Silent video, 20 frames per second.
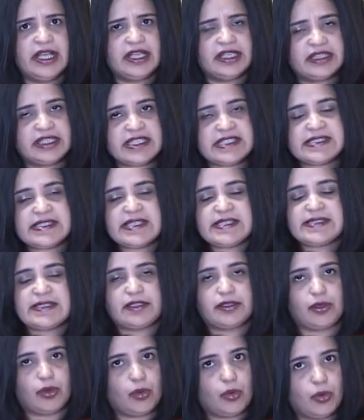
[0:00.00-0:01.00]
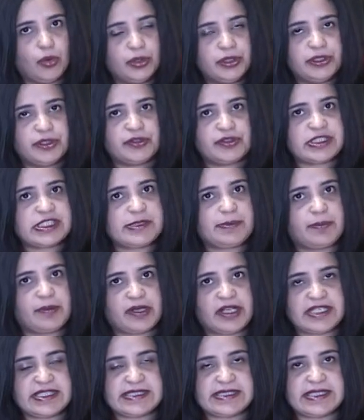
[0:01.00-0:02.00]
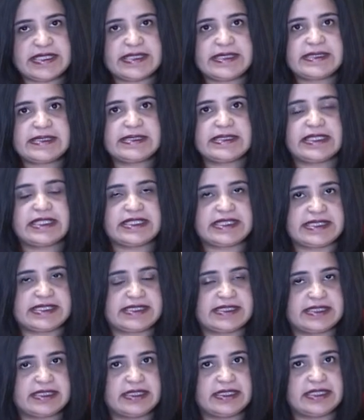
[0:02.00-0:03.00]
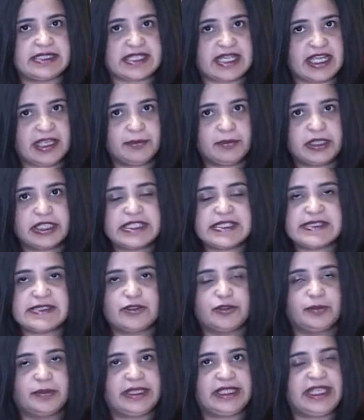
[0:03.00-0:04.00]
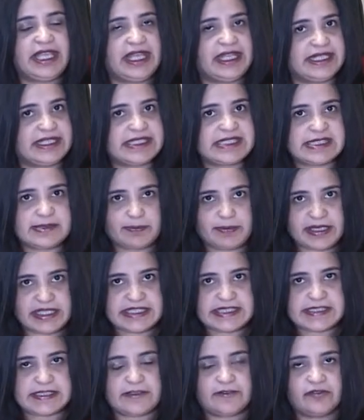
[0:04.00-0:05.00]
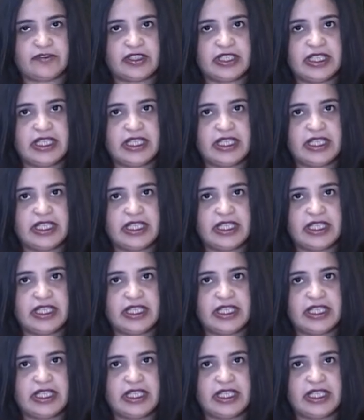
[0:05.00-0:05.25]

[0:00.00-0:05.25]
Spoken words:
This is an onerous process, it's time-consuming and expensive.